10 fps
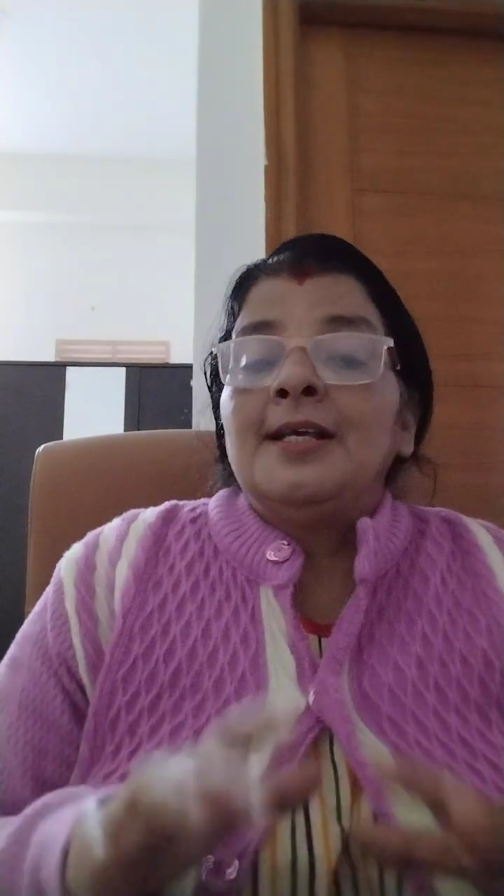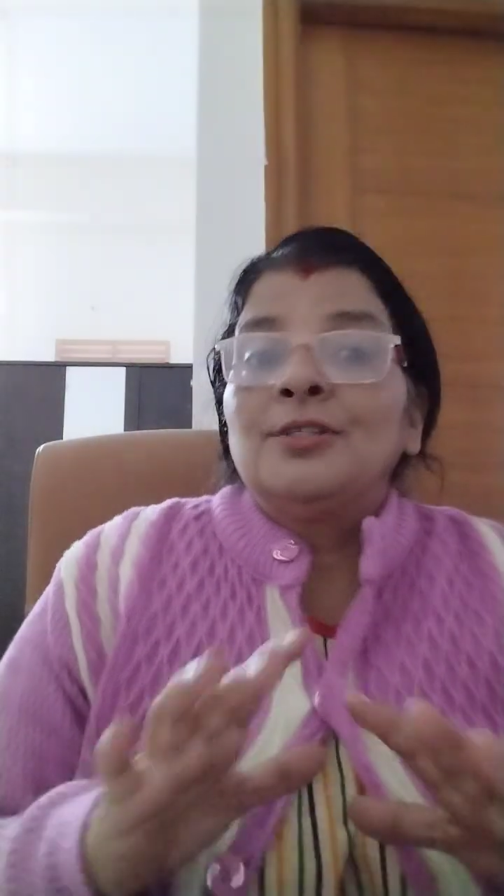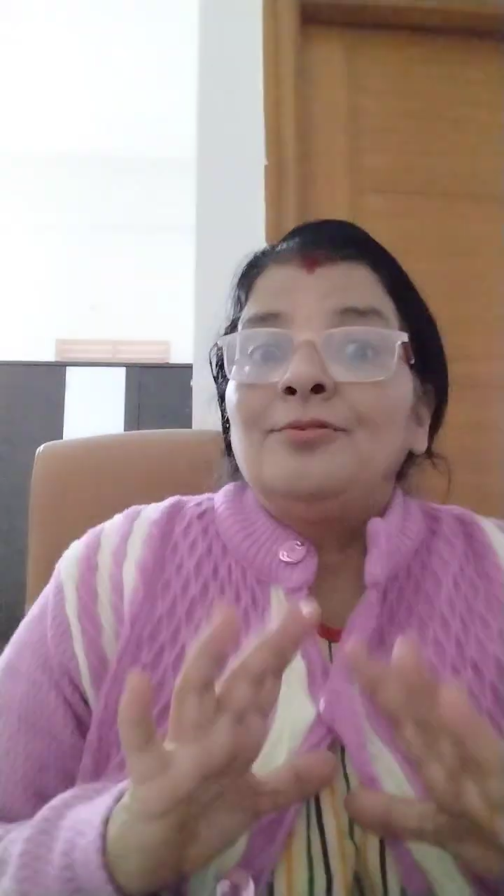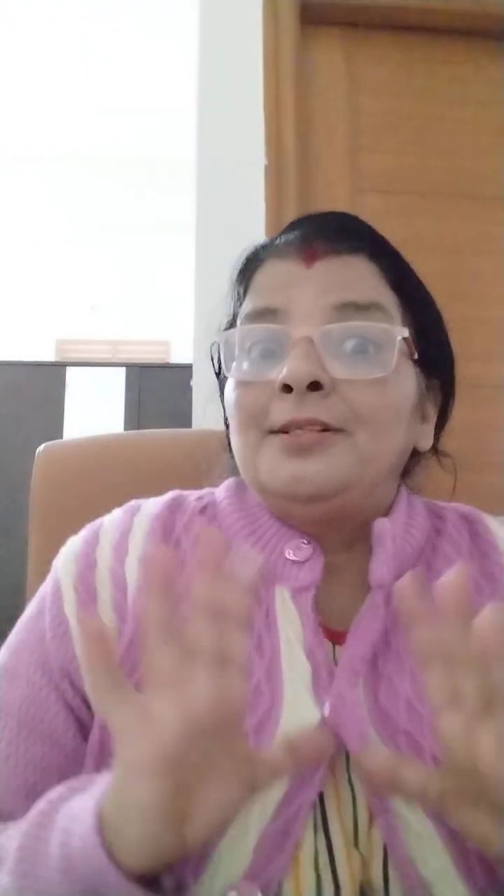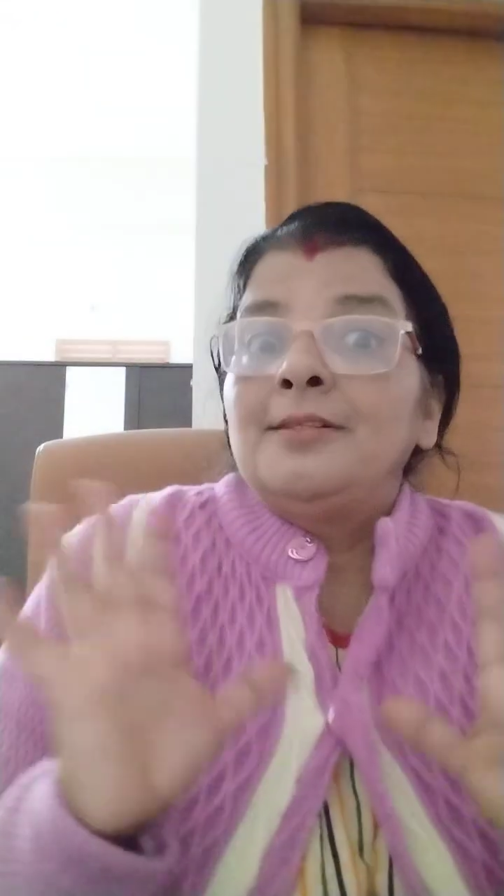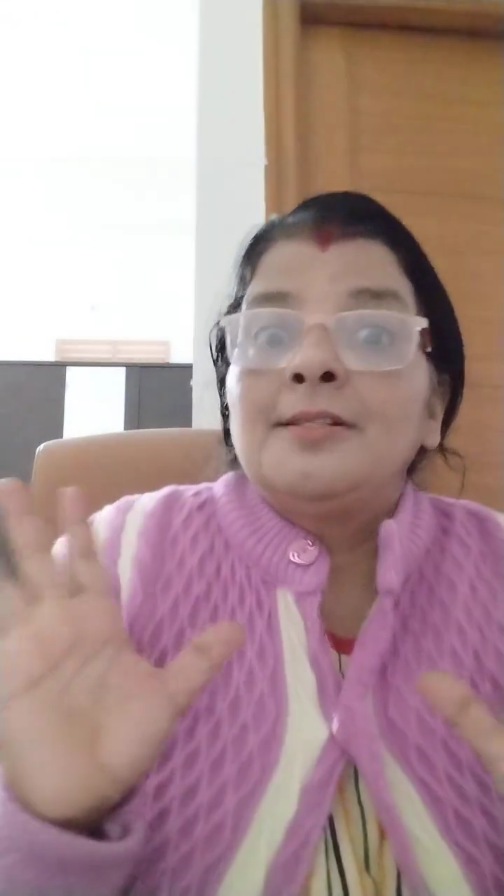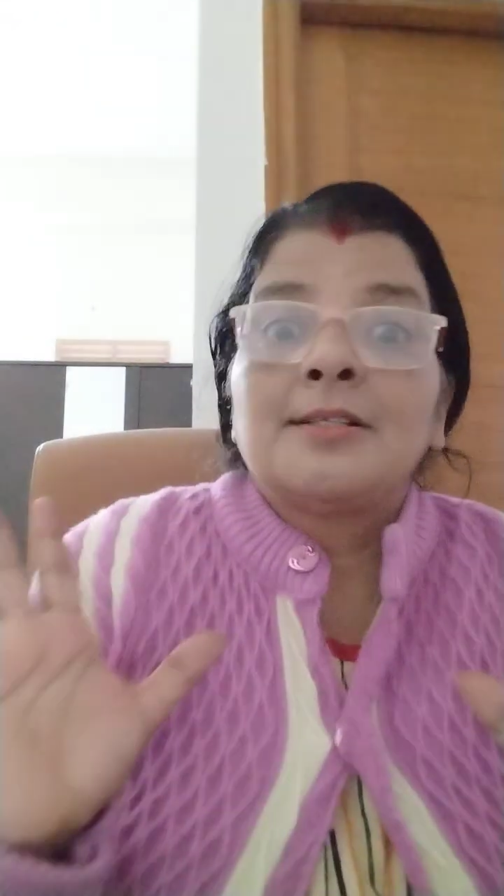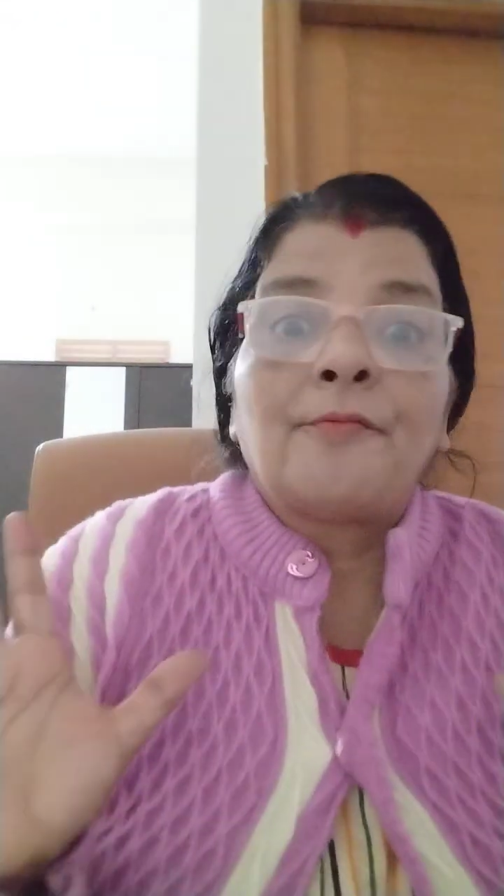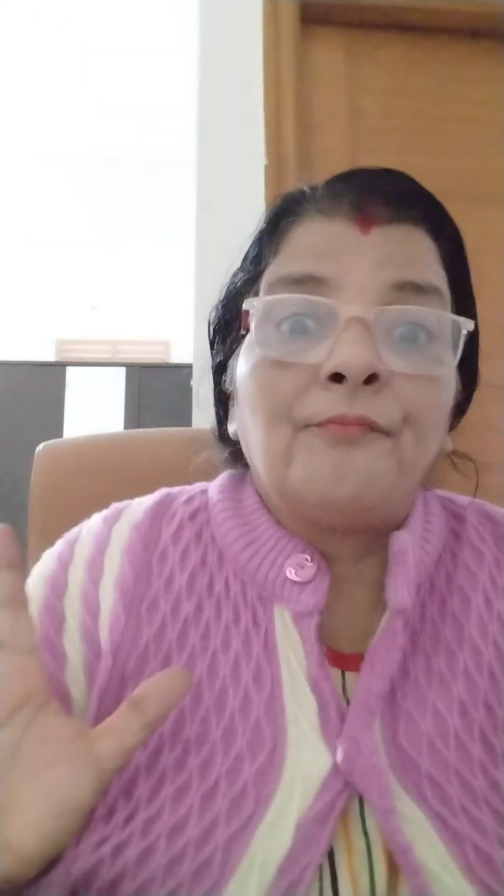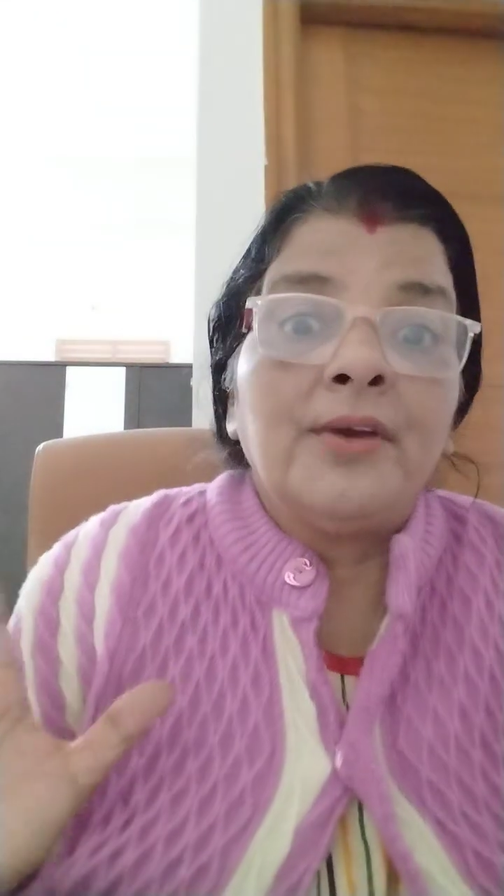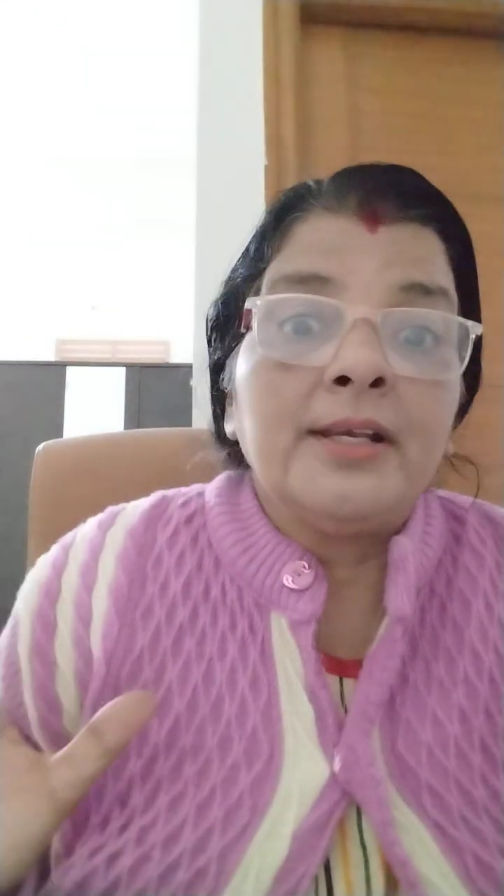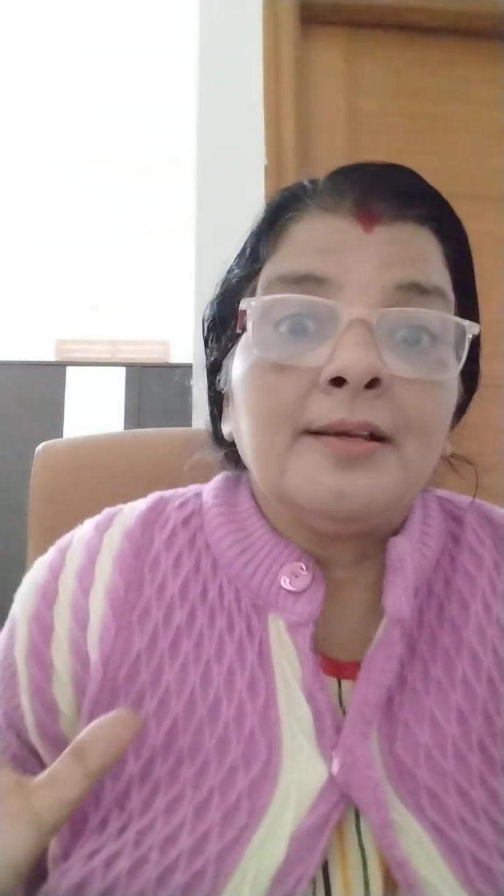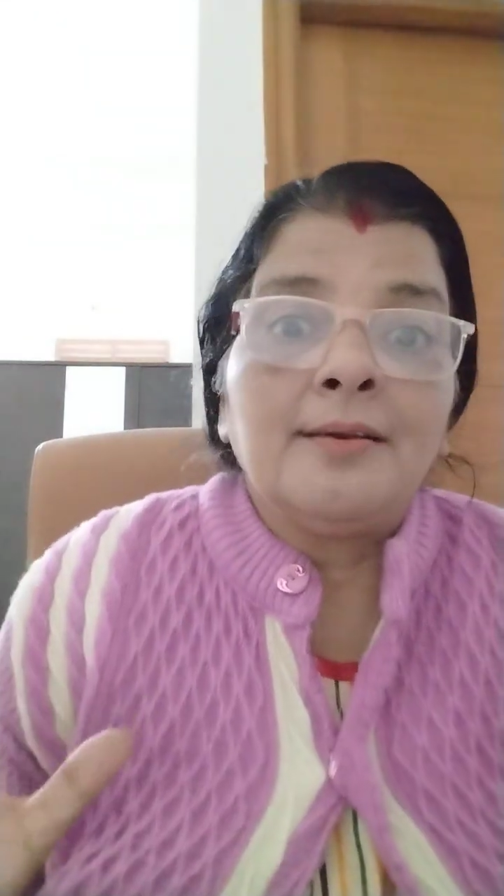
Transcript: So this is the very